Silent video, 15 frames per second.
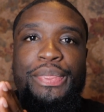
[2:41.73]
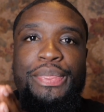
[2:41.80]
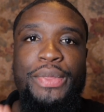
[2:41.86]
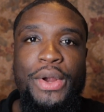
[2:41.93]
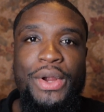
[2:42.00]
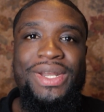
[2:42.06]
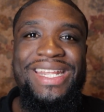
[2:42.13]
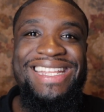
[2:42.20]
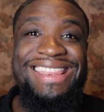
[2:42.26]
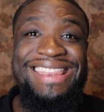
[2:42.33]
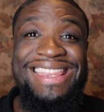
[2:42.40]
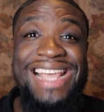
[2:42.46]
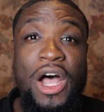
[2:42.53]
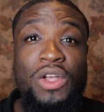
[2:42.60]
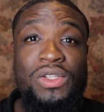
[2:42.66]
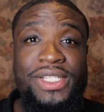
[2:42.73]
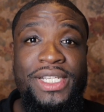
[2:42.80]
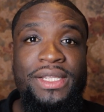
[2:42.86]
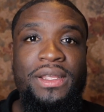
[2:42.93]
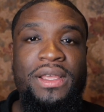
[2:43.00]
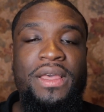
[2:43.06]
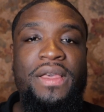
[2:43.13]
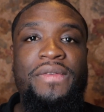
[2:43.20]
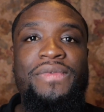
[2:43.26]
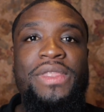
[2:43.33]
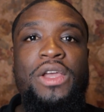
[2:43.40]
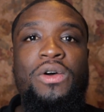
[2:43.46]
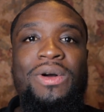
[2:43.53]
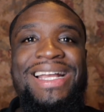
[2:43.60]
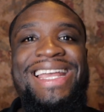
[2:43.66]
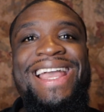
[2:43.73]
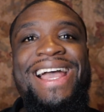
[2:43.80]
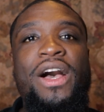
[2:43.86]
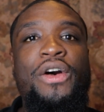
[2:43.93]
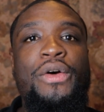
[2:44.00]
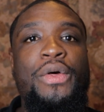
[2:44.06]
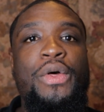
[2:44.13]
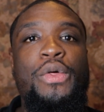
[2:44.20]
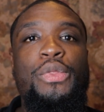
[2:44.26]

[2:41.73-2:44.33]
$30,000, they'll count